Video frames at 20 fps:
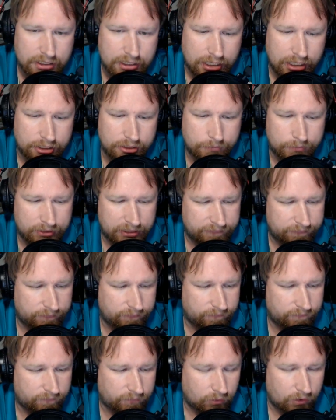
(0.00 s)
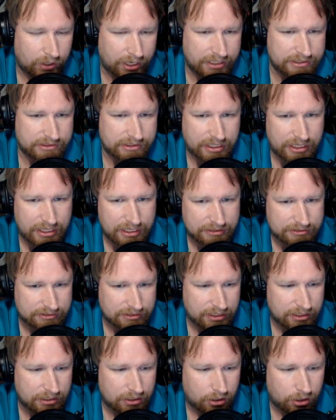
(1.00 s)
I do believe Verizon has
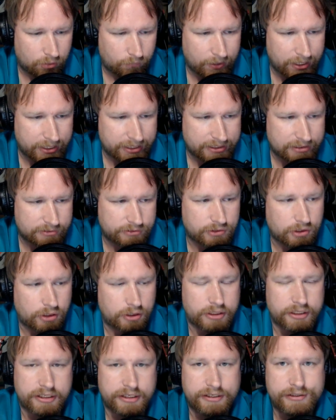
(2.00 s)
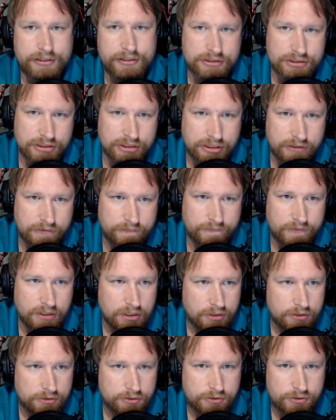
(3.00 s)
already started an initiative
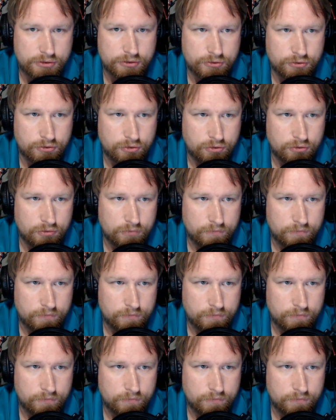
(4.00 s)
to